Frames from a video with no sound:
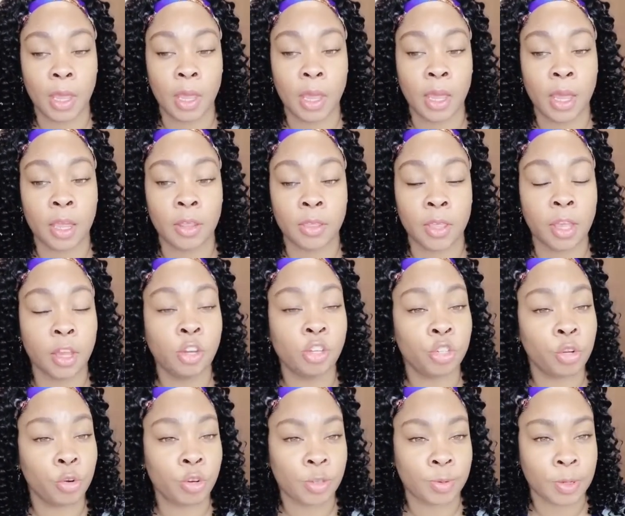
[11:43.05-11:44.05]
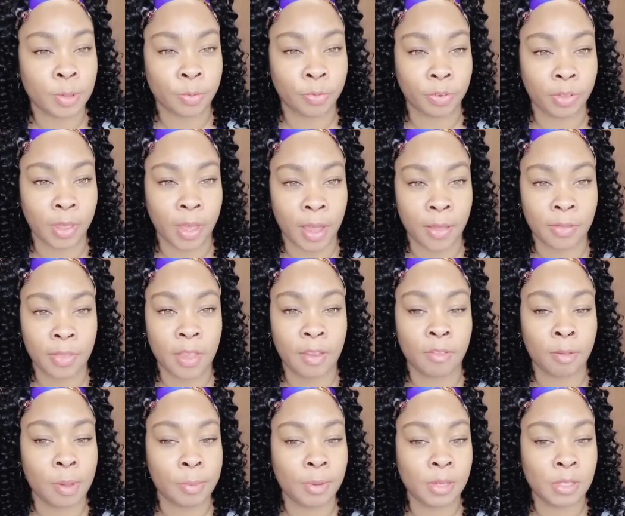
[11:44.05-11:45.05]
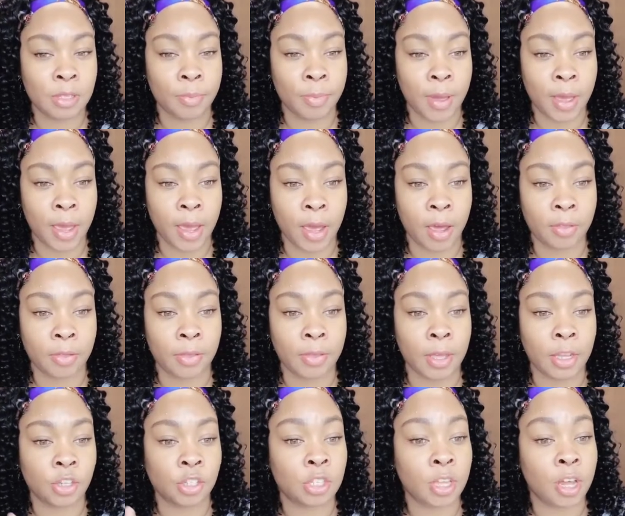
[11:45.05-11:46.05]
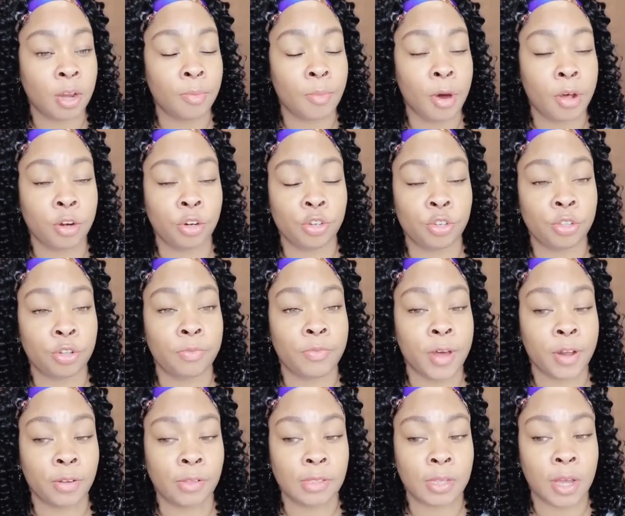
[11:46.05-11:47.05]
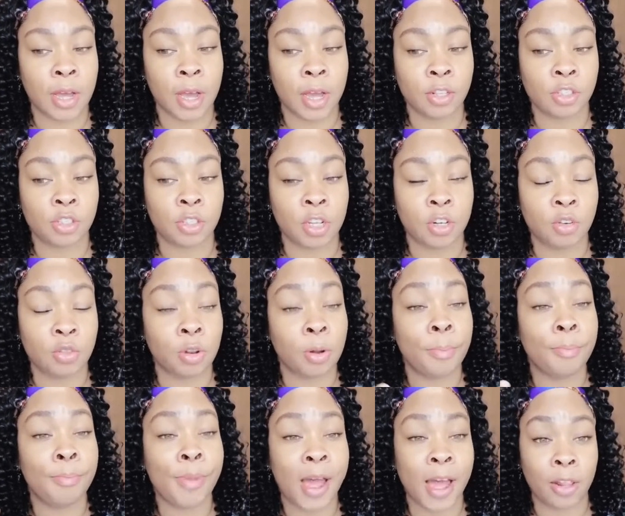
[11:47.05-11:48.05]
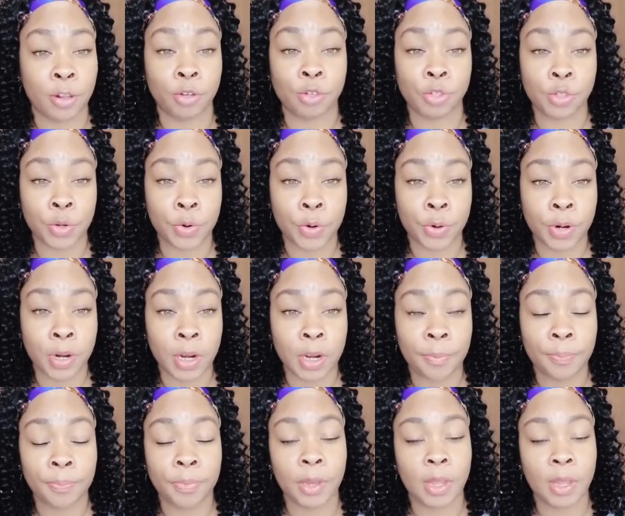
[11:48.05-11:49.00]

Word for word: And they usually are responsible for that. They give the babies the bath. They just kind of monitor their vital signs. They do their Ballard scoring.